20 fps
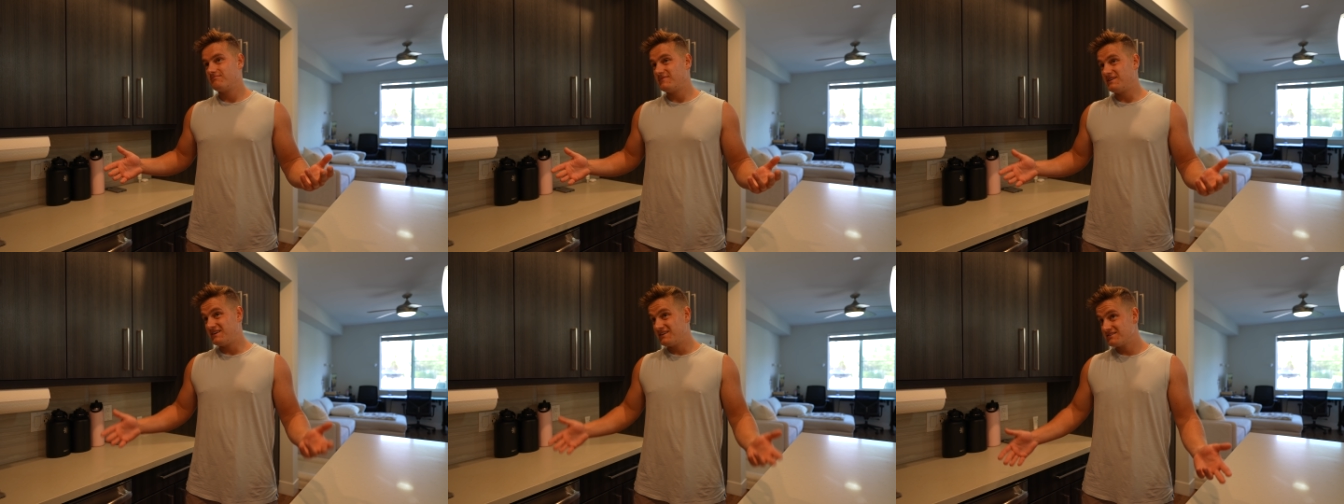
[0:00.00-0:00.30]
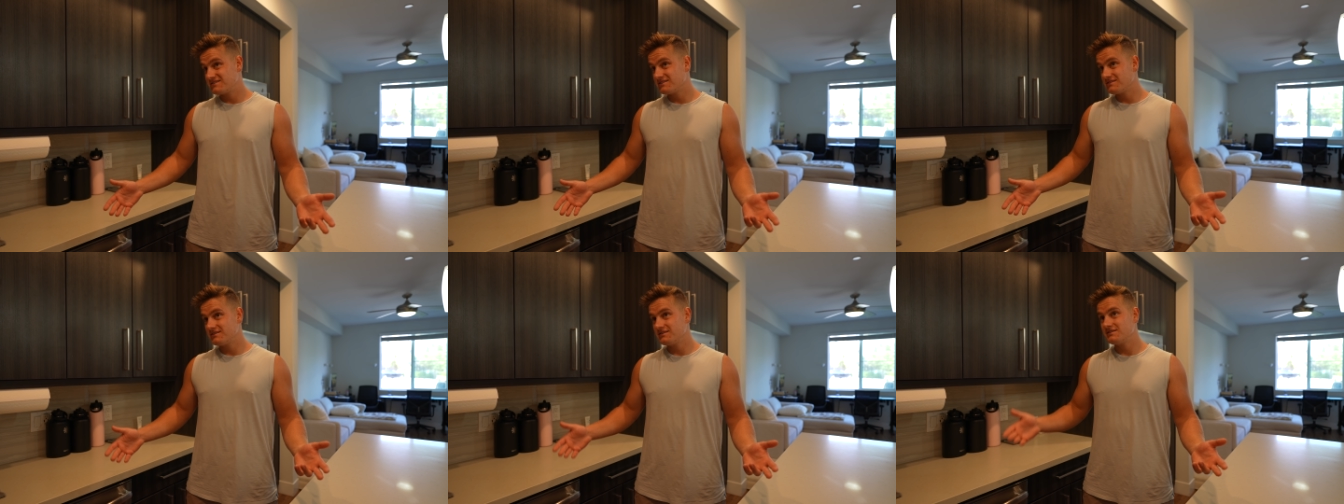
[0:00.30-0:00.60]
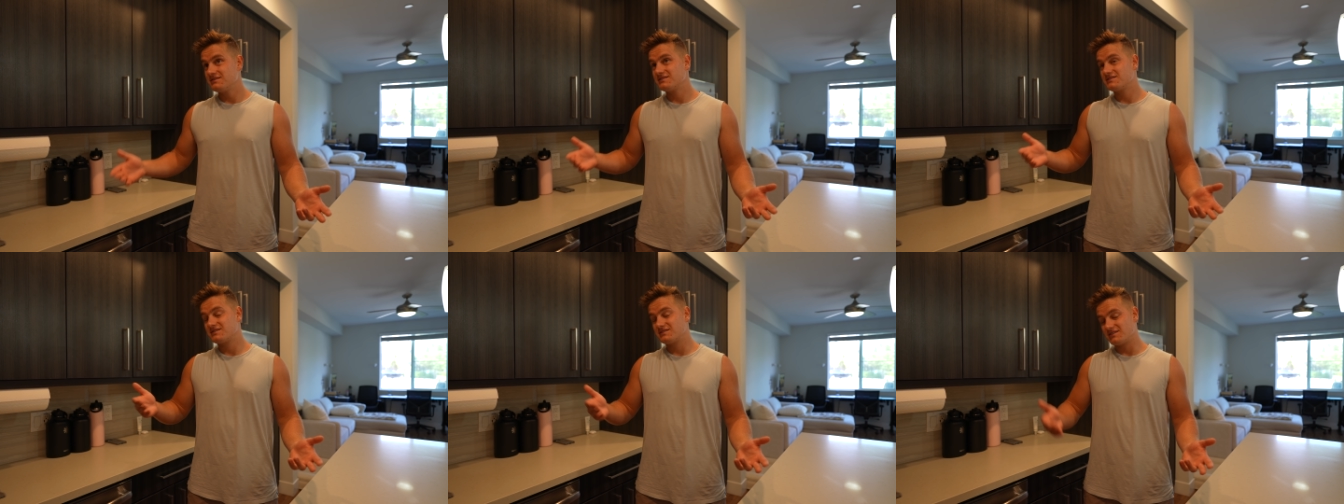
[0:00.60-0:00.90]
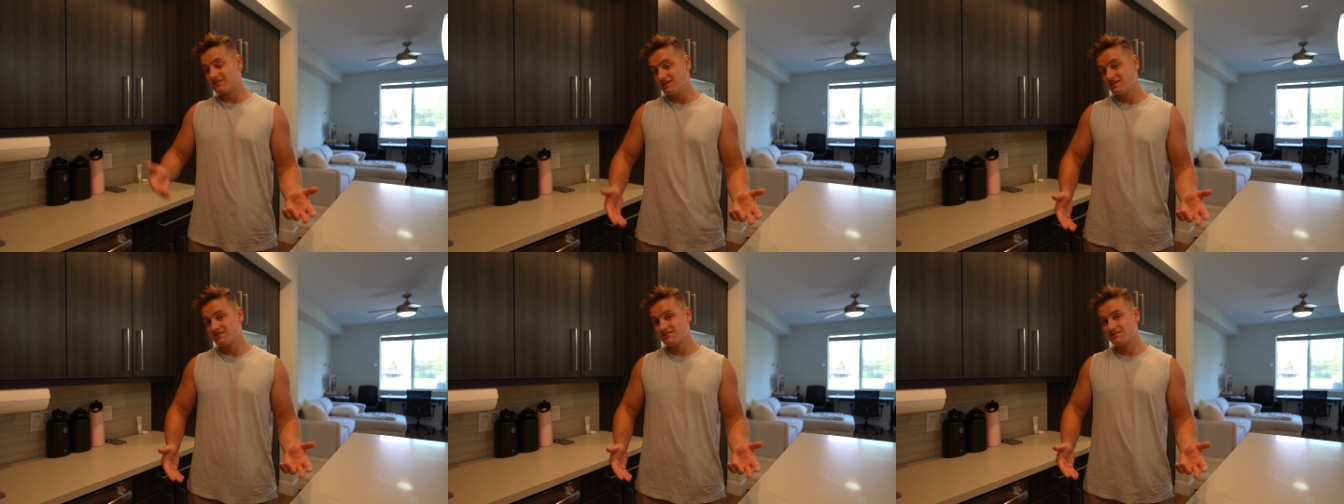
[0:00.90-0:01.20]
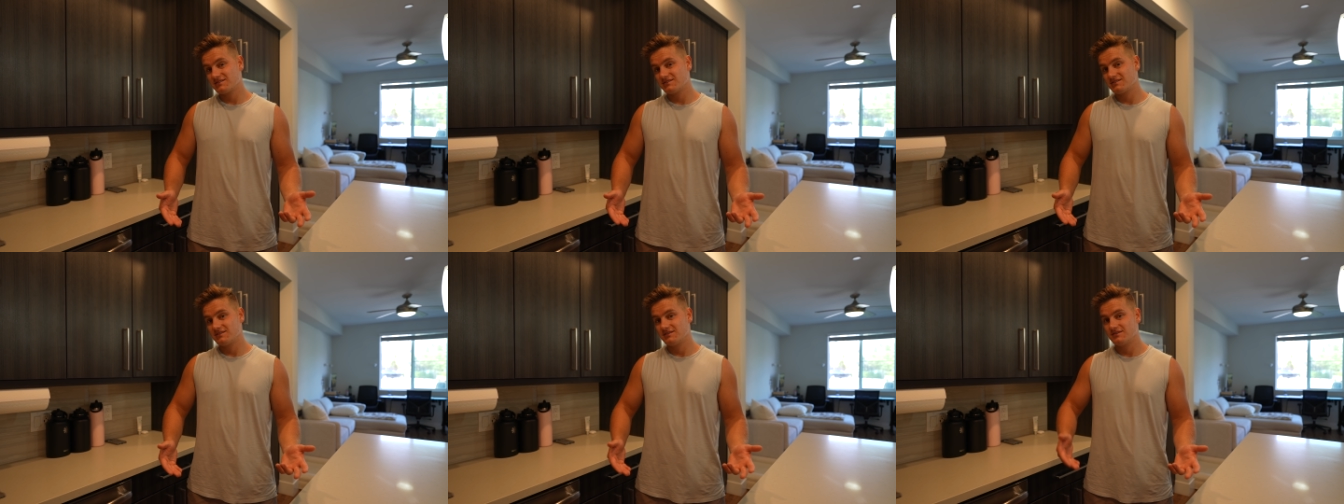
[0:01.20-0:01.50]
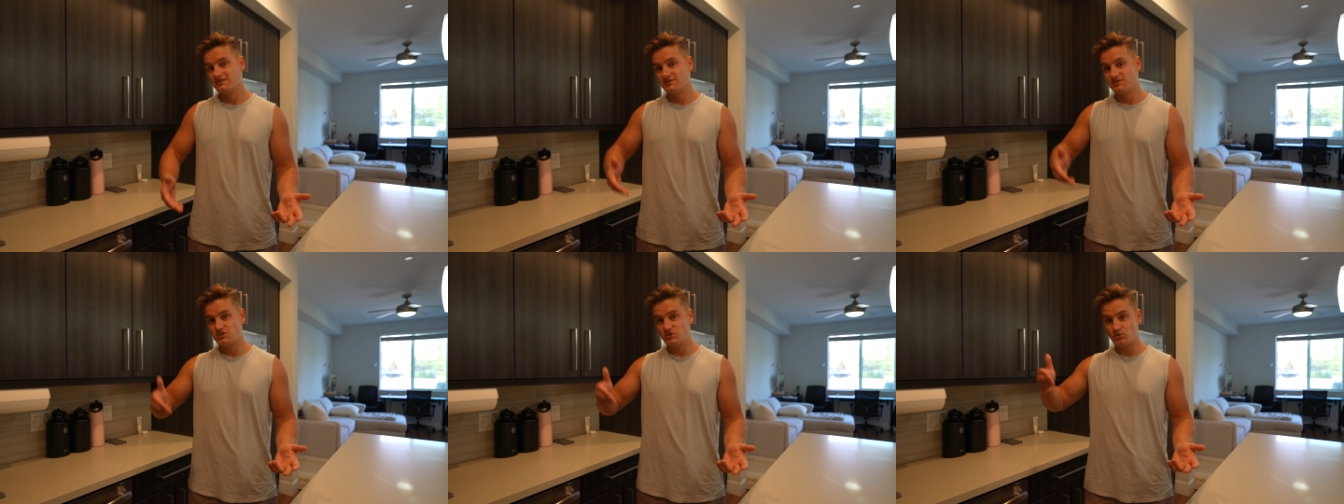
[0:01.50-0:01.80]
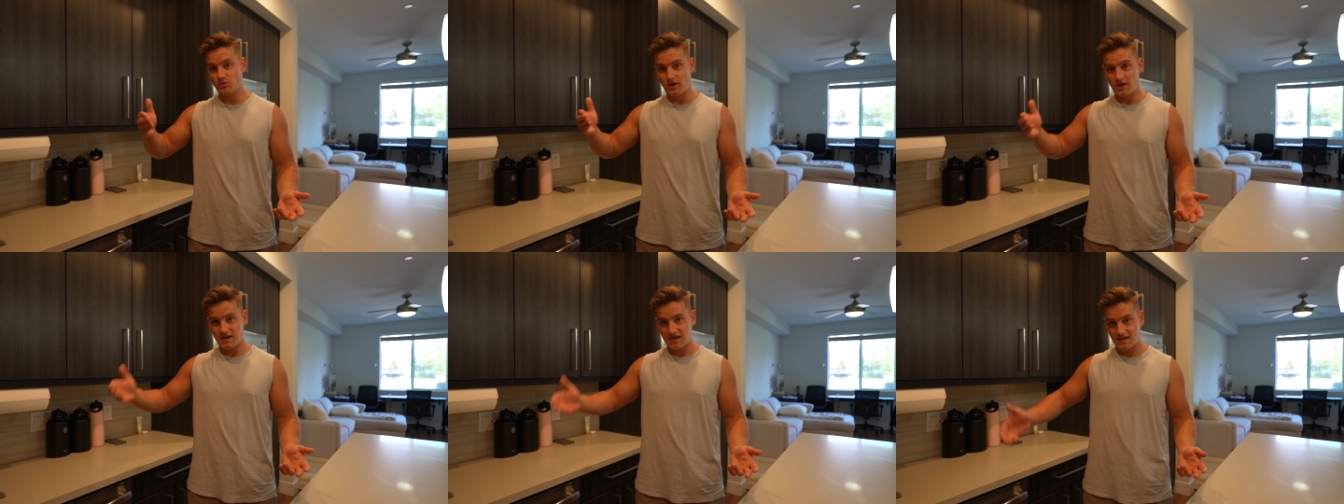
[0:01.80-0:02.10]
easily six to
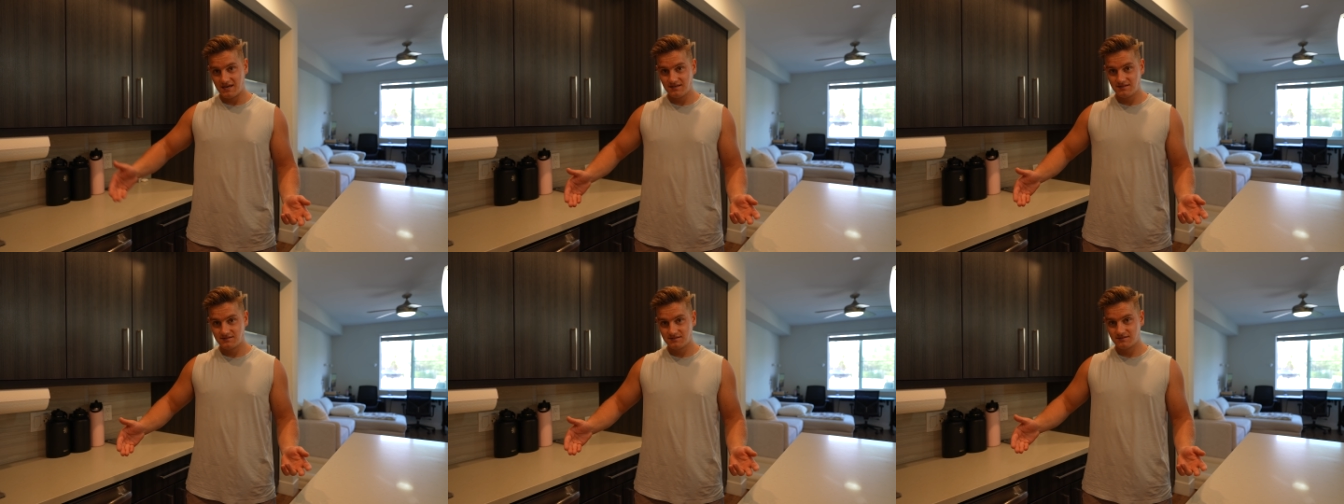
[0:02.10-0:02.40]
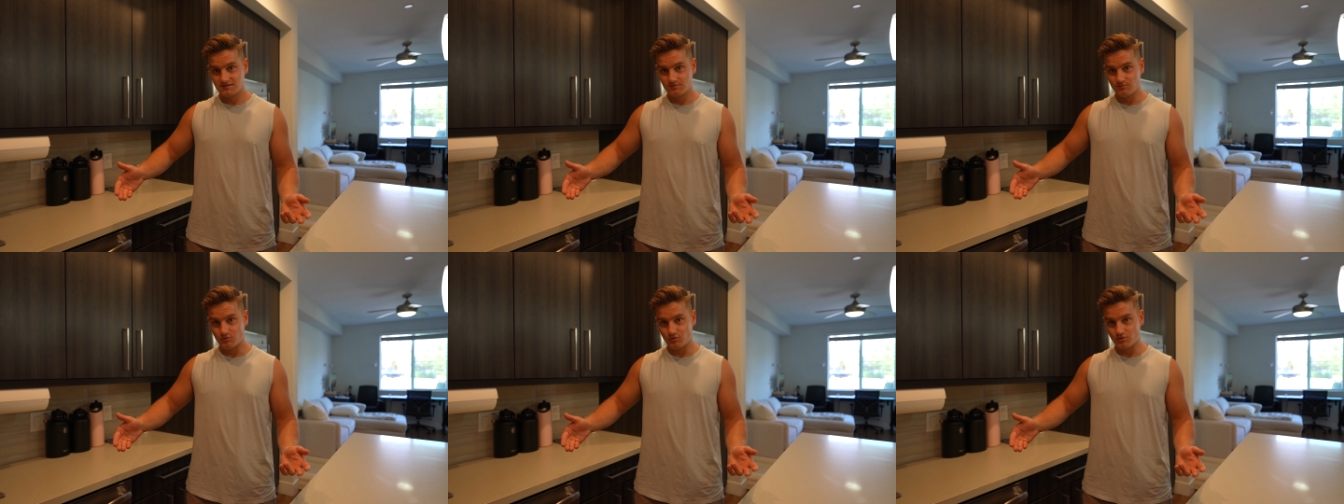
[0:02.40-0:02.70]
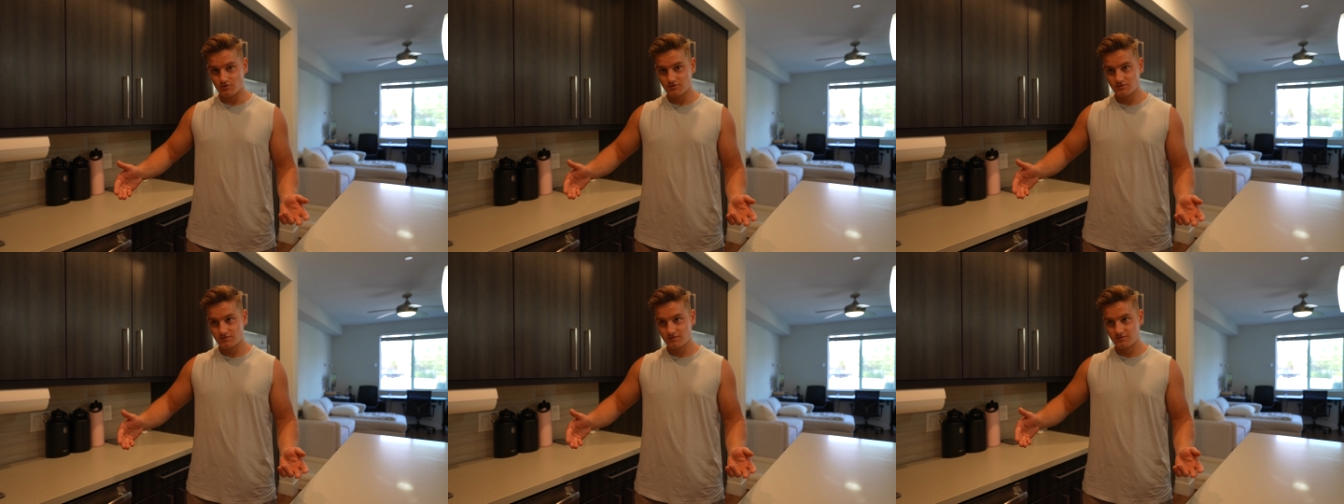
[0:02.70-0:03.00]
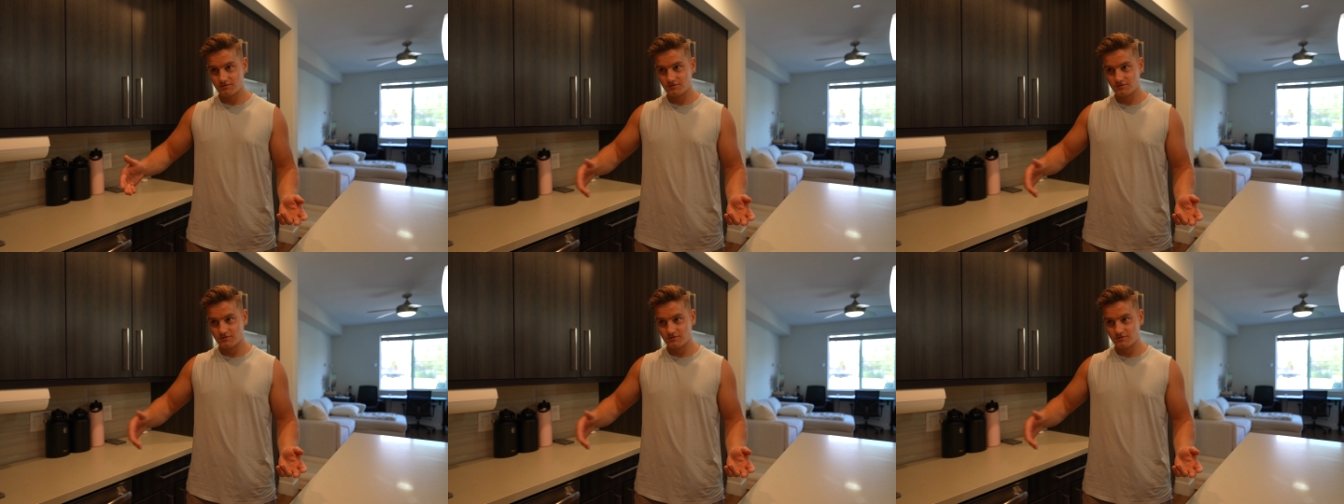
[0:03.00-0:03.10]
eight more,